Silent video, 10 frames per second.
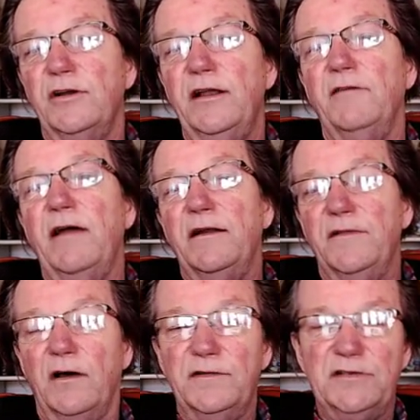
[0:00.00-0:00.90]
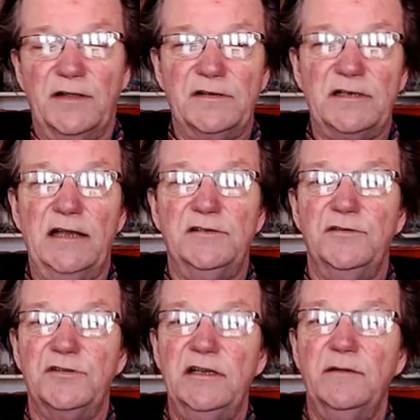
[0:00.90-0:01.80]
looking around at all these other sites and
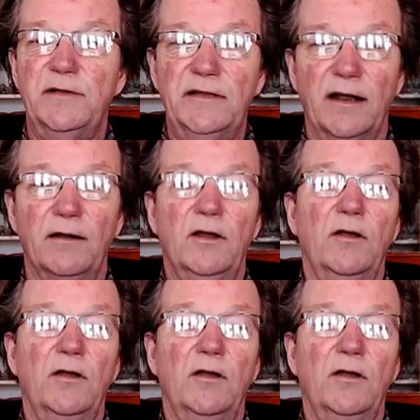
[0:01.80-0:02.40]
you see them in there